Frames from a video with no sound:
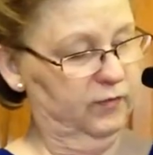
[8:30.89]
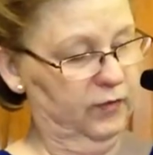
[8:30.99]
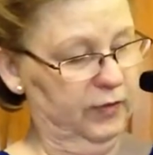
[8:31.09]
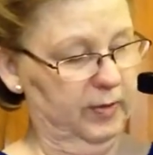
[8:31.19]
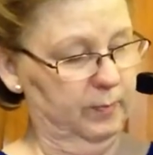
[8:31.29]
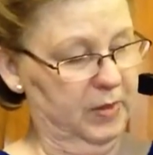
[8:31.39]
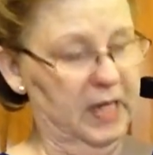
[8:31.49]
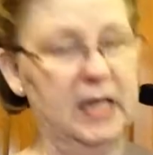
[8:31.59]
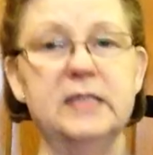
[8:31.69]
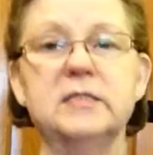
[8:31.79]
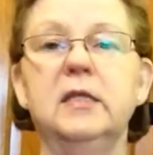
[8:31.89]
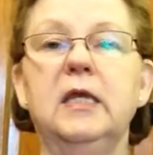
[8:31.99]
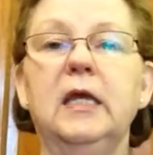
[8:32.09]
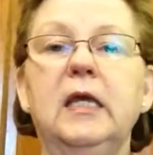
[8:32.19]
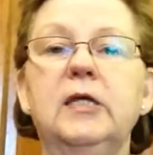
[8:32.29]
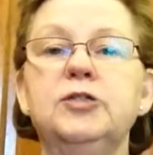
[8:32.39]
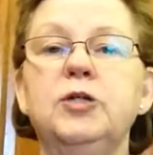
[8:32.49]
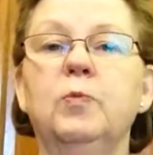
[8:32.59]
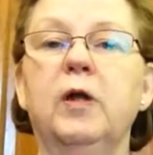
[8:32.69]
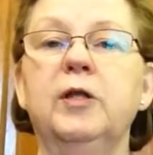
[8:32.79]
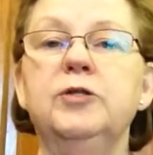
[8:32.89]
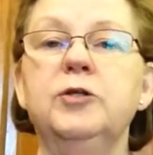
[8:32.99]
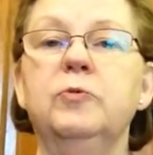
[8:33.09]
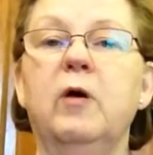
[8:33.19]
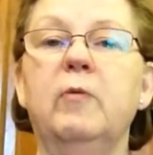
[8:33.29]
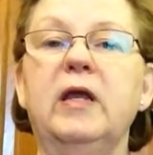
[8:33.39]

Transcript: for the B's and the E's, you want to do what we